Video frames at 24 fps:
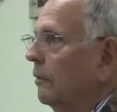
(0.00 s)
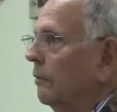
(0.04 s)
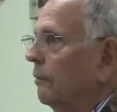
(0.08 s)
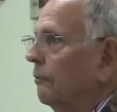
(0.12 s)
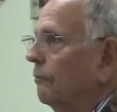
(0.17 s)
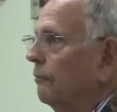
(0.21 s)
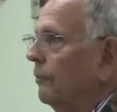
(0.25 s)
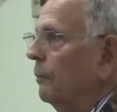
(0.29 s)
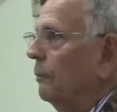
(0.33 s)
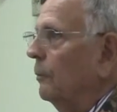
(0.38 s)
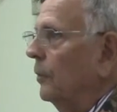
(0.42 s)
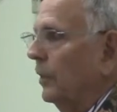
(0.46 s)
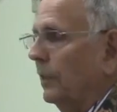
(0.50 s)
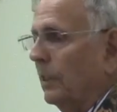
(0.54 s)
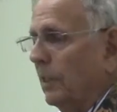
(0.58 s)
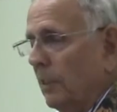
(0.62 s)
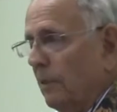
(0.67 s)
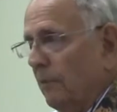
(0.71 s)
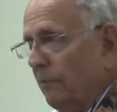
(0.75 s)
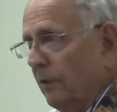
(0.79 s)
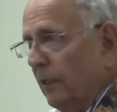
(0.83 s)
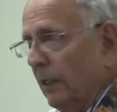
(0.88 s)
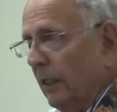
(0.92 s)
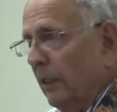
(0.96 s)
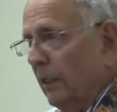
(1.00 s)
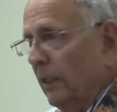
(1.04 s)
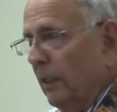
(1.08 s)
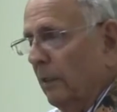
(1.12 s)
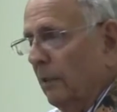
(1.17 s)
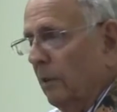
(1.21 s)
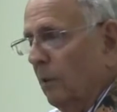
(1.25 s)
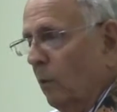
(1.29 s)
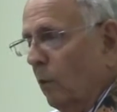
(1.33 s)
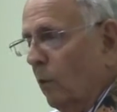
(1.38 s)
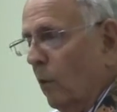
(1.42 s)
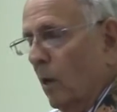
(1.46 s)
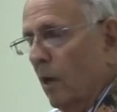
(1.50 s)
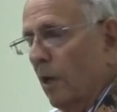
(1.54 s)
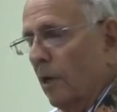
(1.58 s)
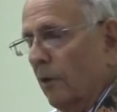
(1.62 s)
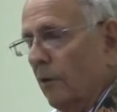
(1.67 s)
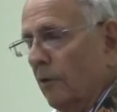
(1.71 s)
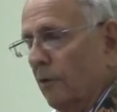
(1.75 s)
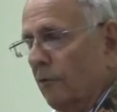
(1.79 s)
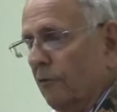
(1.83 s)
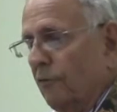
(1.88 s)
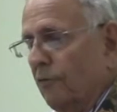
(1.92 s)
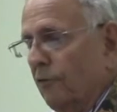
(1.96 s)
from the giving
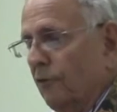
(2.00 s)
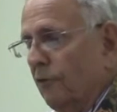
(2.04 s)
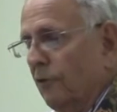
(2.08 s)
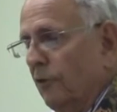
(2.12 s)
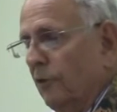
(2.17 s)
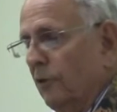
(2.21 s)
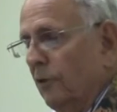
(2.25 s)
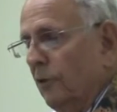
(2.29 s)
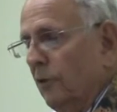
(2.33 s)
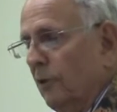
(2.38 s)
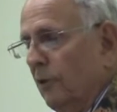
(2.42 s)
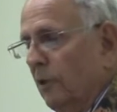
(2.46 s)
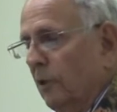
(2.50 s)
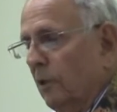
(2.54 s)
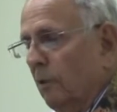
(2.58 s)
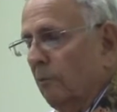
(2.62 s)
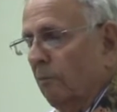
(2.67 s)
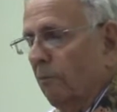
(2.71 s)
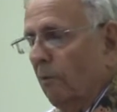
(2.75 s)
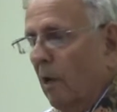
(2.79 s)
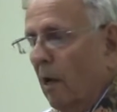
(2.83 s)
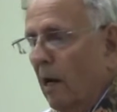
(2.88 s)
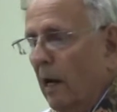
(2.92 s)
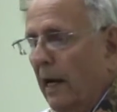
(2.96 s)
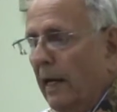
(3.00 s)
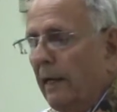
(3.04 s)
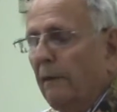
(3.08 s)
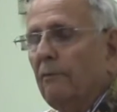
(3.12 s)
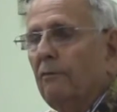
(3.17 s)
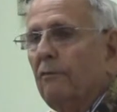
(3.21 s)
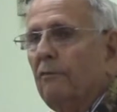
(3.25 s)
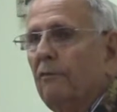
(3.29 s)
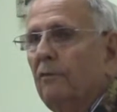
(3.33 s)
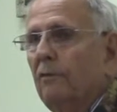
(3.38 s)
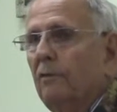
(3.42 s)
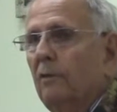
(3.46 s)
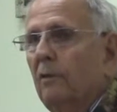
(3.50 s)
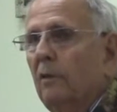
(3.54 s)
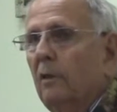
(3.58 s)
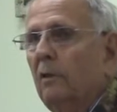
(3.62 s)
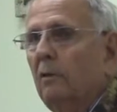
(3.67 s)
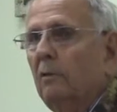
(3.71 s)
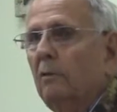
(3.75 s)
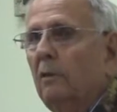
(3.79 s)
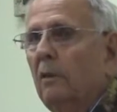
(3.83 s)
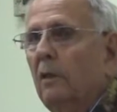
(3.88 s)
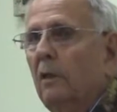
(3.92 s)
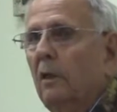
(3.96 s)
waters of life
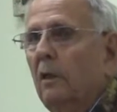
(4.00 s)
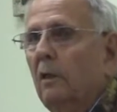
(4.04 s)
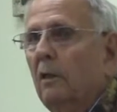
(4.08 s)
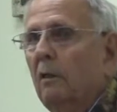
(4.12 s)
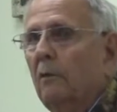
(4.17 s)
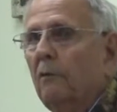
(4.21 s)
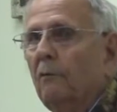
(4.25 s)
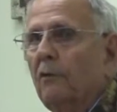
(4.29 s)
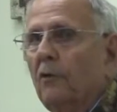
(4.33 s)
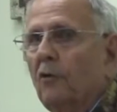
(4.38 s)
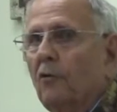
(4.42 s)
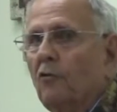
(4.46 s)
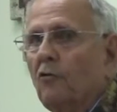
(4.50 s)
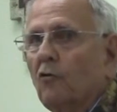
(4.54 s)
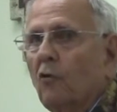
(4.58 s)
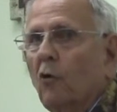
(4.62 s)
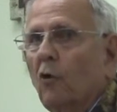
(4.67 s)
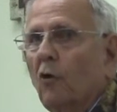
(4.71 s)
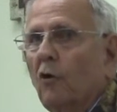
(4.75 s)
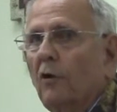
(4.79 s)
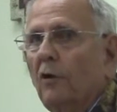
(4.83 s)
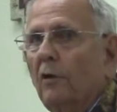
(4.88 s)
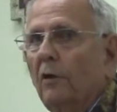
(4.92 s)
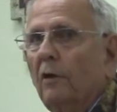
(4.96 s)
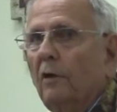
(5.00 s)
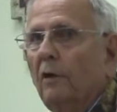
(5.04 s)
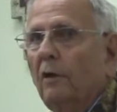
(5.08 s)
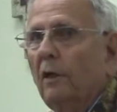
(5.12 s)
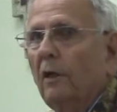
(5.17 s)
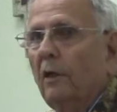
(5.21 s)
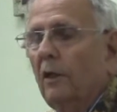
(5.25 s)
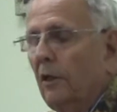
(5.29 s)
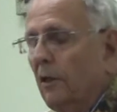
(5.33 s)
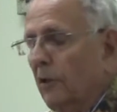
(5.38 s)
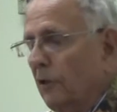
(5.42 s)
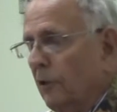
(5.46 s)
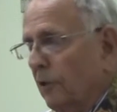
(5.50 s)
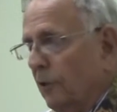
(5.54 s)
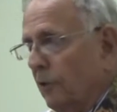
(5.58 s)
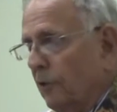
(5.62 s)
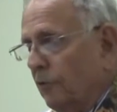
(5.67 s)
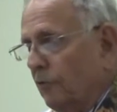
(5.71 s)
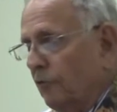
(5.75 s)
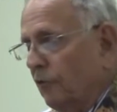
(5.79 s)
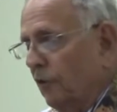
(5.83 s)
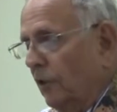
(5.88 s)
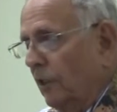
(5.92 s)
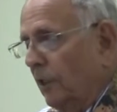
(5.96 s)
of the Jordan and into
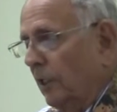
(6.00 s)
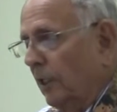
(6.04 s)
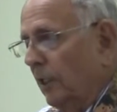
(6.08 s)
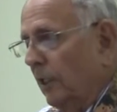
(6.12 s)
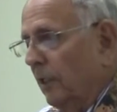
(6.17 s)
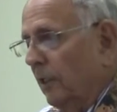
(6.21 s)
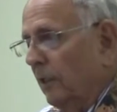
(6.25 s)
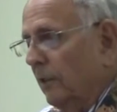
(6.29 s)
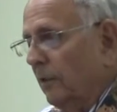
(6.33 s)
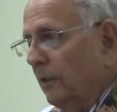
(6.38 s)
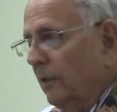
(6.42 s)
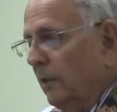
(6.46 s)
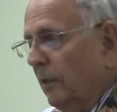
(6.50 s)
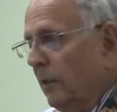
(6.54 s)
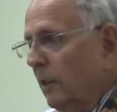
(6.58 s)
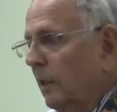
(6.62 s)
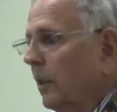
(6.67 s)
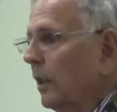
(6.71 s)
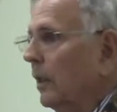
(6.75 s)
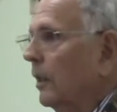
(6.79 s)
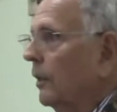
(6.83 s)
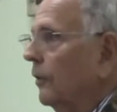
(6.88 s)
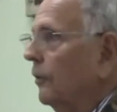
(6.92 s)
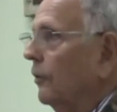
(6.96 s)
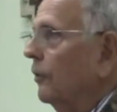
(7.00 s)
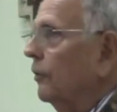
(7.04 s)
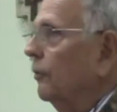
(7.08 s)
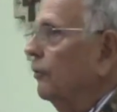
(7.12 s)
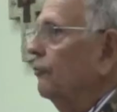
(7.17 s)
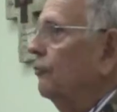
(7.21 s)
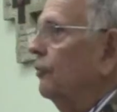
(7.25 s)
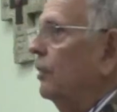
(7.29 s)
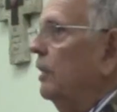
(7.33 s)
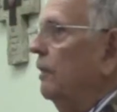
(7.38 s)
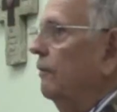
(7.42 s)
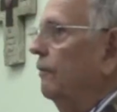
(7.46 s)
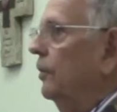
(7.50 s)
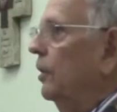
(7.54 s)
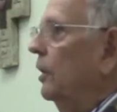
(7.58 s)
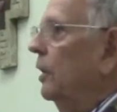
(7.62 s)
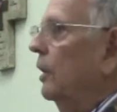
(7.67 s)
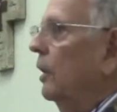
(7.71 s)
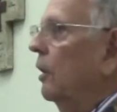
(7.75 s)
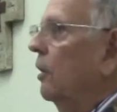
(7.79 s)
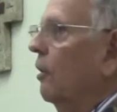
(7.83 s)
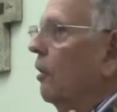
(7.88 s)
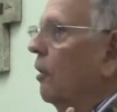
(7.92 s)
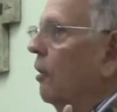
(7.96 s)
the sea. There is even
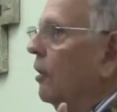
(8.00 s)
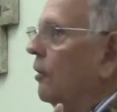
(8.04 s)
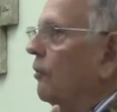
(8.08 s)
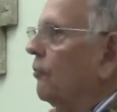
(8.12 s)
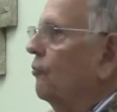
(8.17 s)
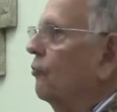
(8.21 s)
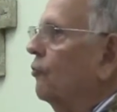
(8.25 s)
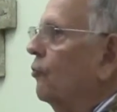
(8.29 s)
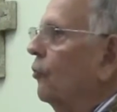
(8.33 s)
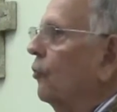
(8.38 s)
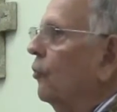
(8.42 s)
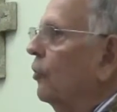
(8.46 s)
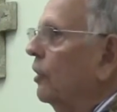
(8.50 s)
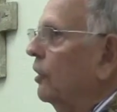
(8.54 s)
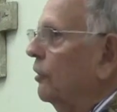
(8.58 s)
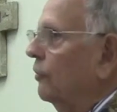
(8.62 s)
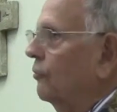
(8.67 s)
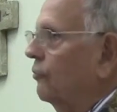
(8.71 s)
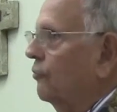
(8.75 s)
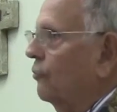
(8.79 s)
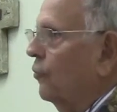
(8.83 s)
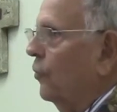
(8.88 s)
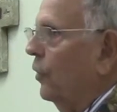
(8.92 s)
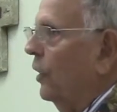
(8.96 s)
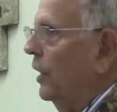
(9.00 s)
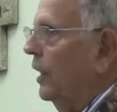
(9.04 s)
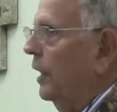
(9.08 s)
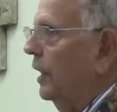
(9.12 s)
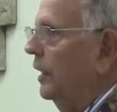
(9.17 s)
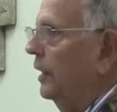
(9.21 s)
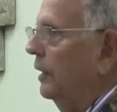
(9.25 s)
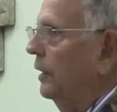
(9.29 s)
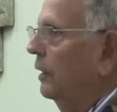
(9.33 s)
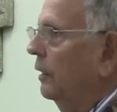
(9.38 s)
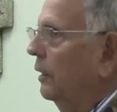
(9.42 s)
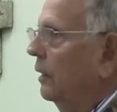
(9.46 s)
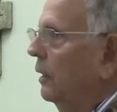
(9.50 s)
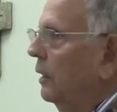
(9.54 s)
a large tourist trade